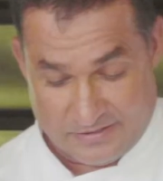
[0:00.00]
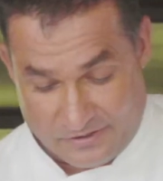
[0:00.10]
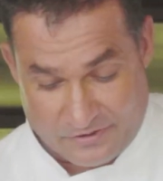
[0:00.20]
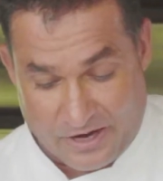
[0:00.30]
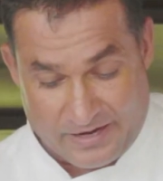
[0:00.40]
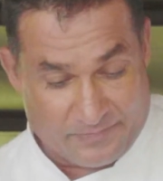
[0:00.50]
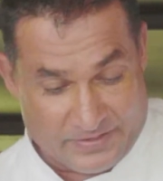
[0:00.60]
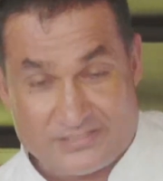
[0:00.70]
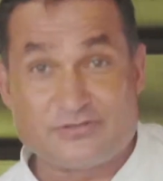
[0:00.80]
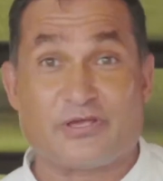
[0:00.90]
All right,
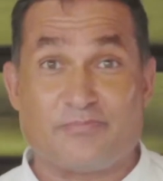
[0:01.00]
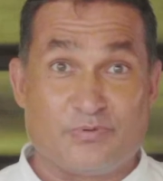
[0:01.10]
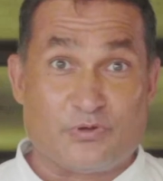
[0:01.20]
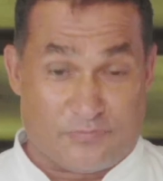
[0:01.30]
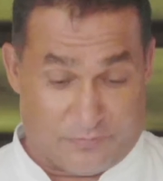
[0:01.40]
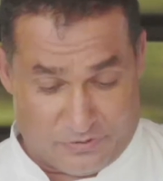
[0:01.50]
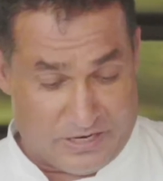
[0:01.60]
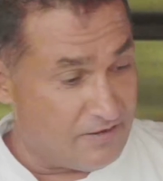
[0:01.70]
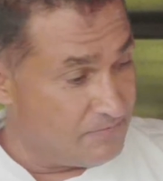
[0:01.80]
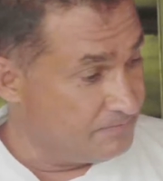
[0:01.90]
it's looking beautiful
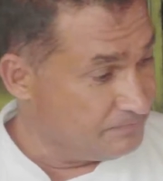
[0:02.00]
now.